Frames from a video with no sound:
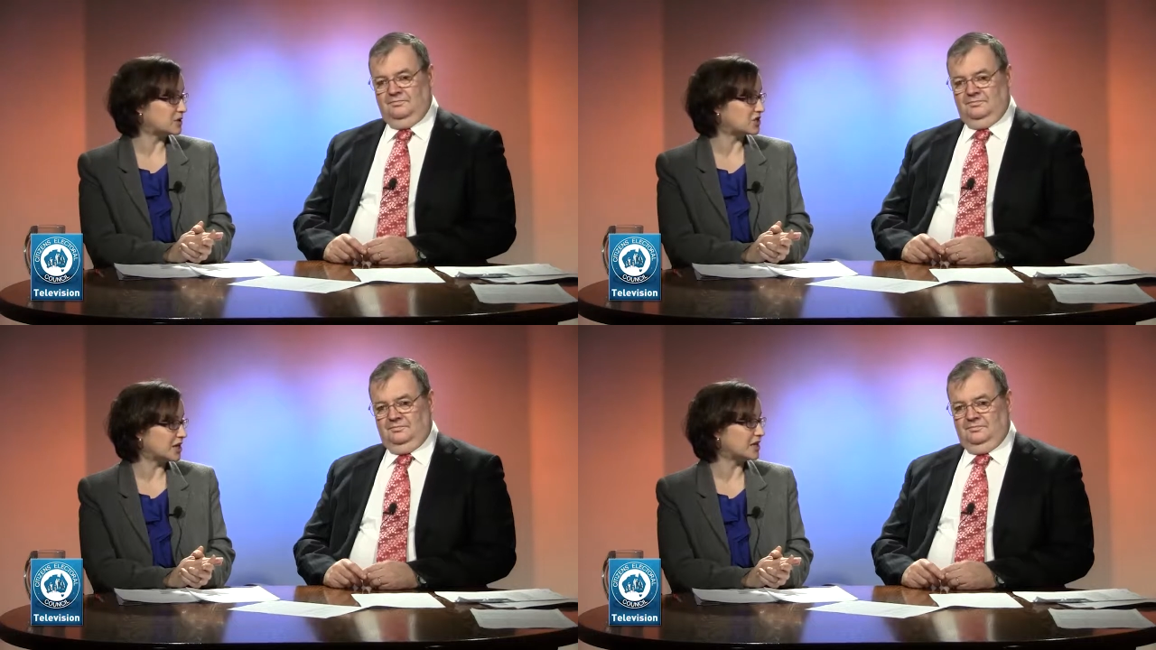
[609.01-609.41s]

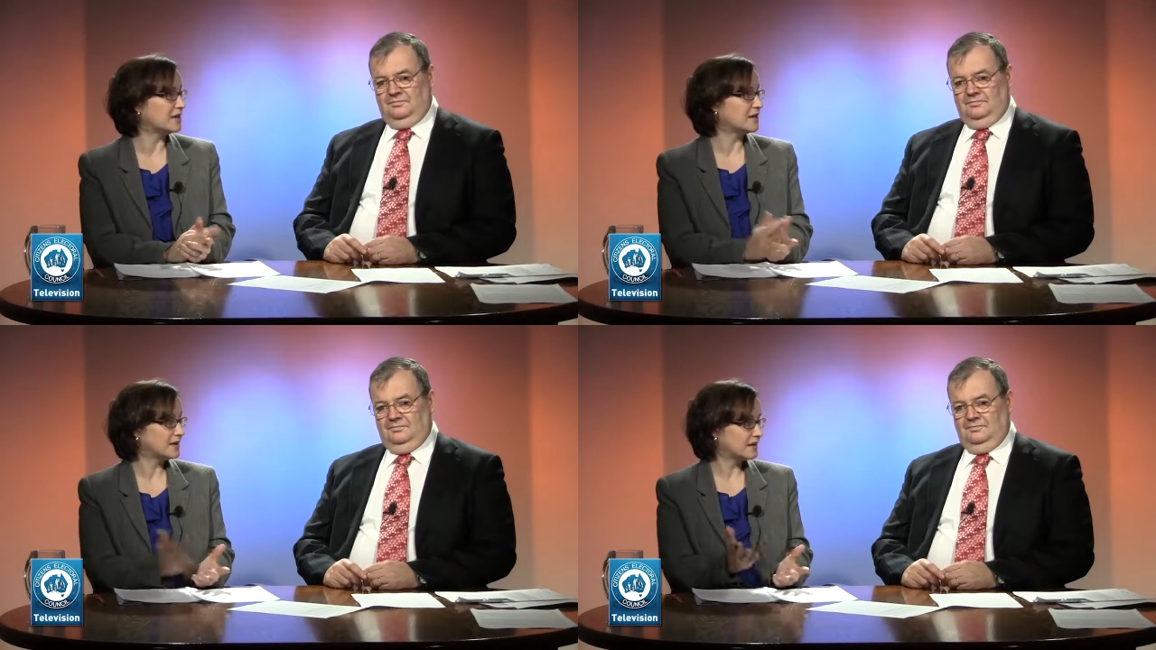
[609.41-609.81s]
Speaker 1: which he
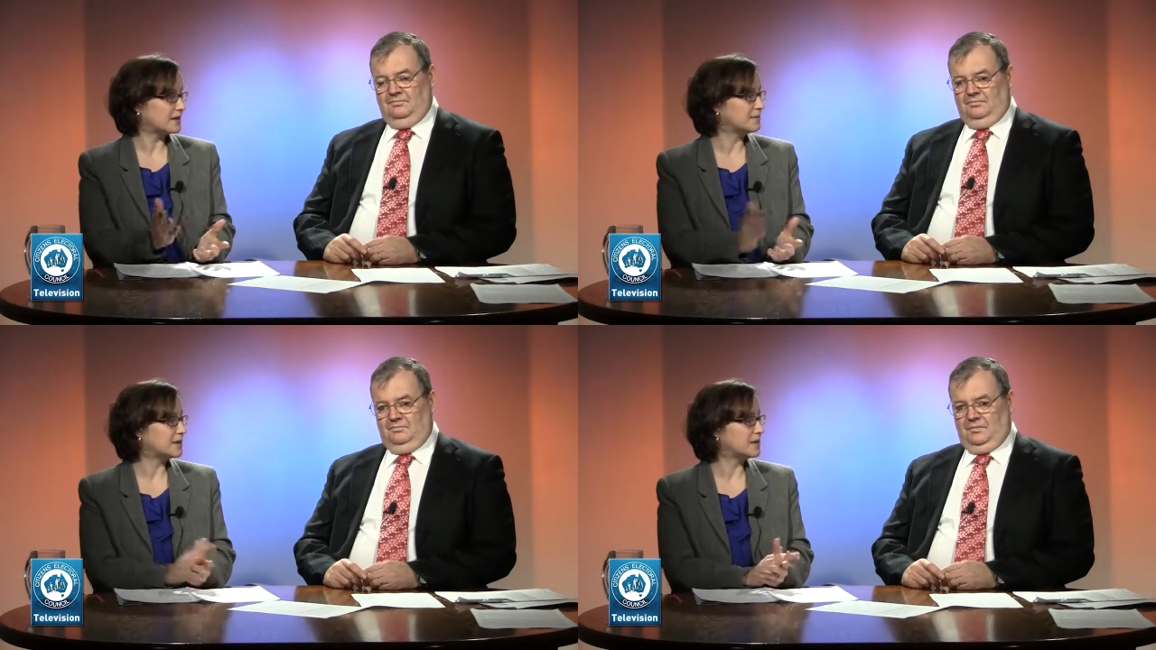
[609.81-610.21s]

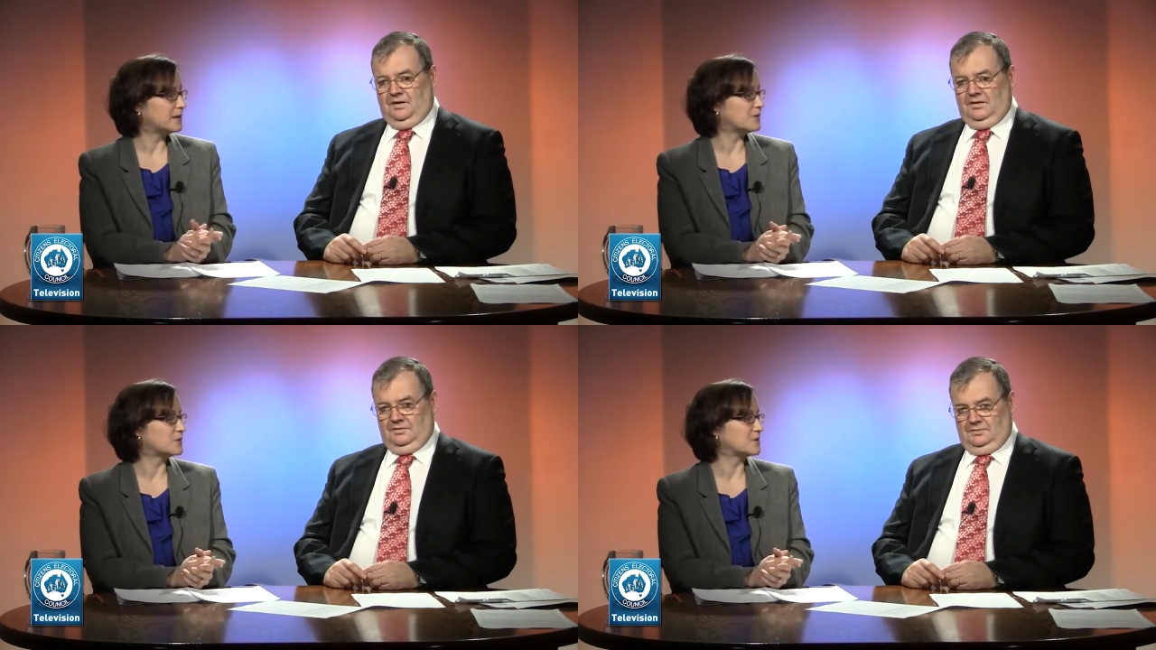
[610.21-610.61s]
admitted
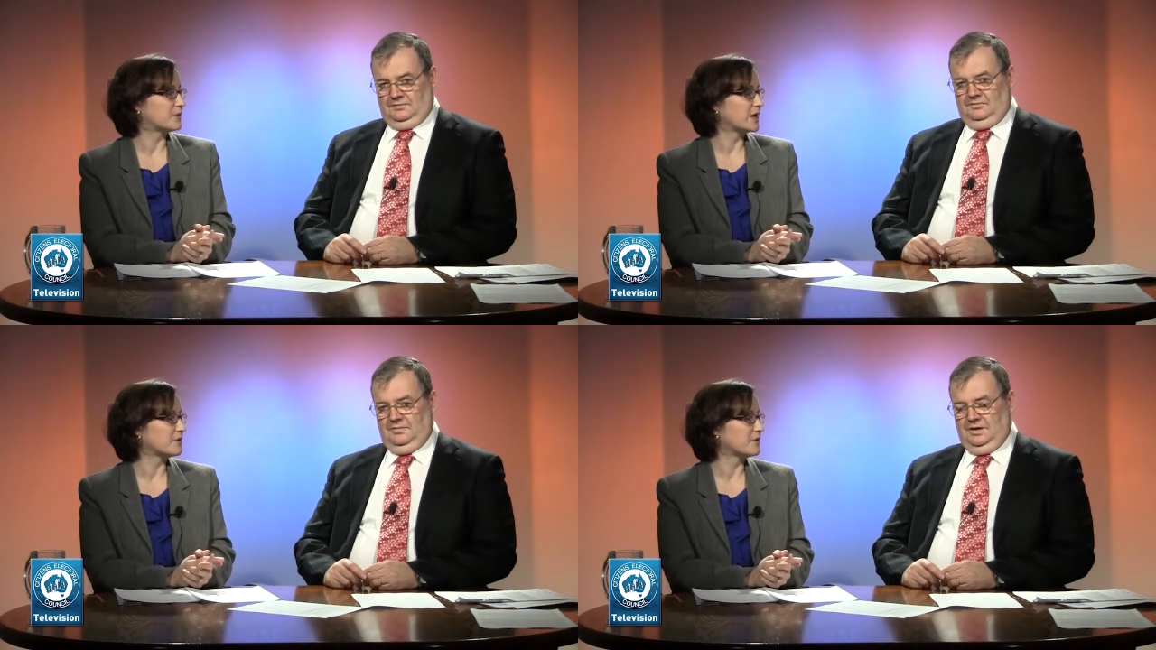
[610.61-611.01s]
he was
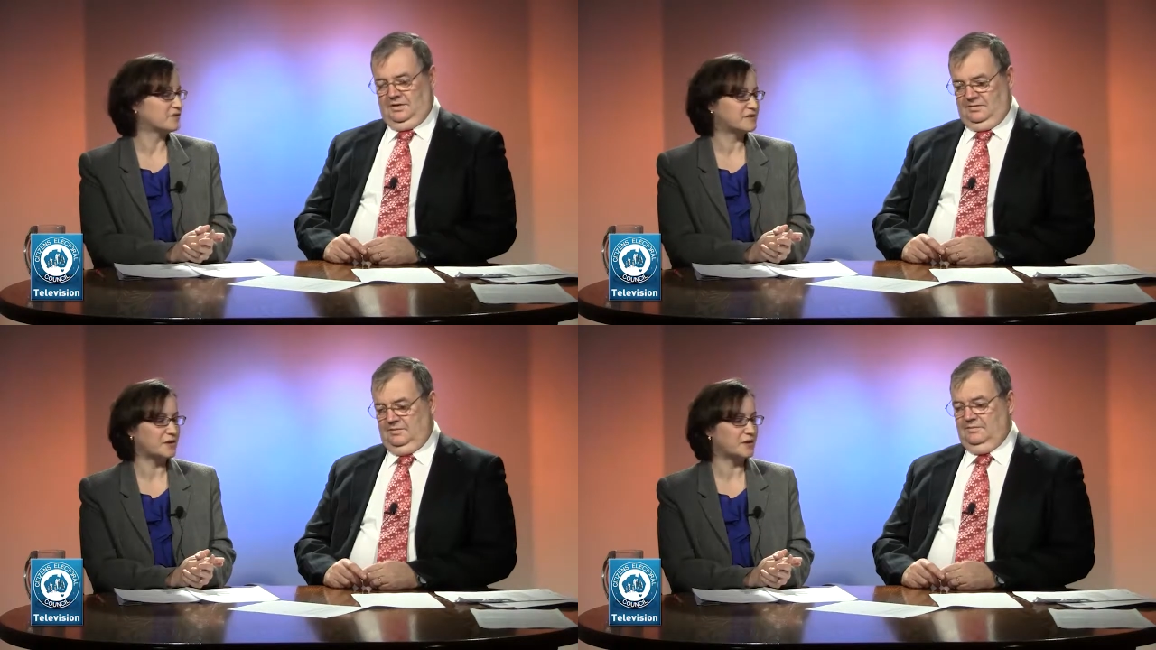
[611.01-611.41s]
aware
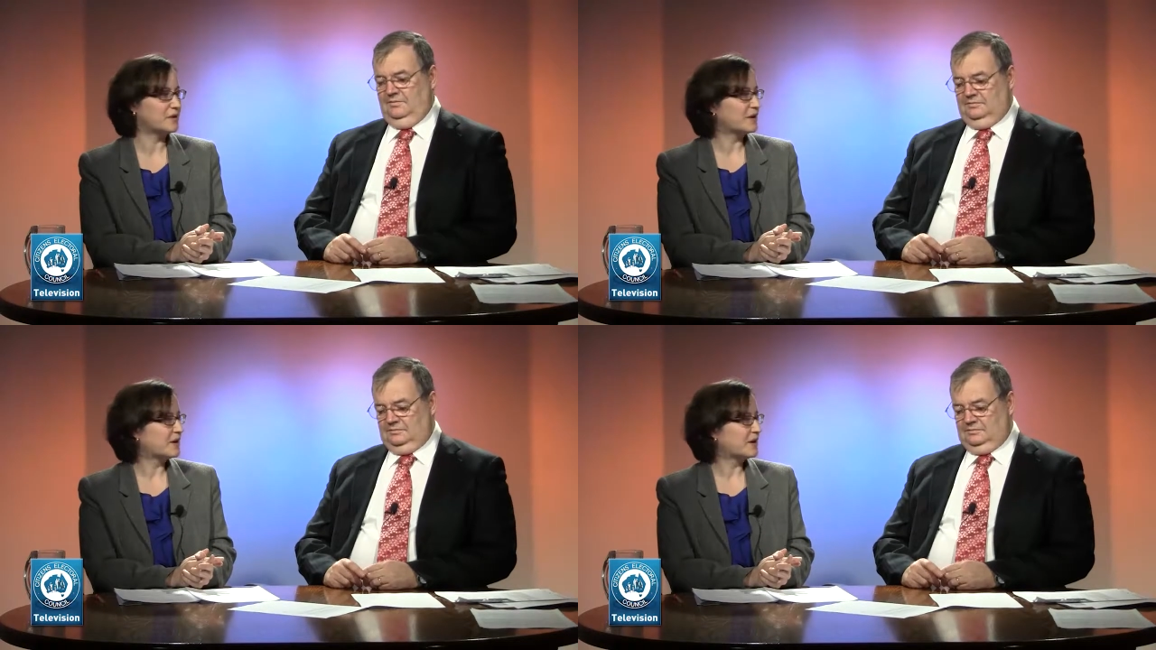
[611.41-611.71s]
of. So,